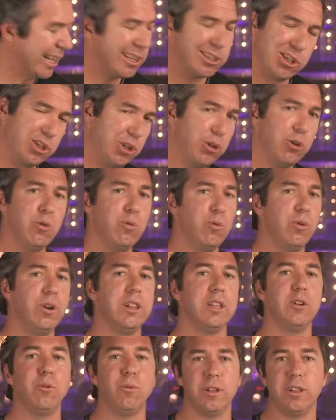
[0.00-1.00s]
2
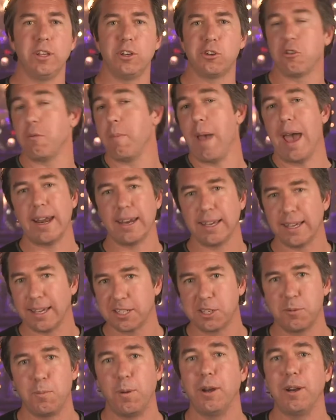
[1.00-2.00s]
really, really traumatic
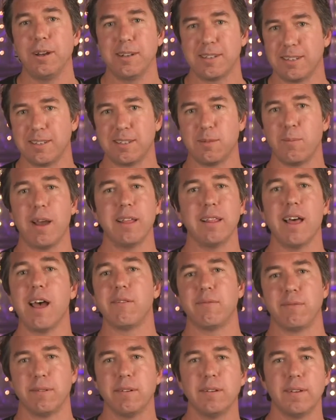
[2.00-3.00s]
experiences in my
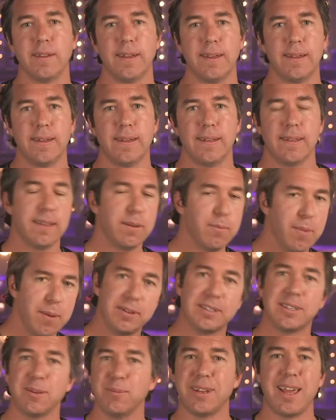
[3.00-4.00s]
life. And maybe
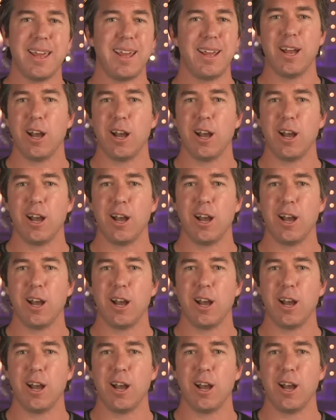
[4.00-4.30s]
someday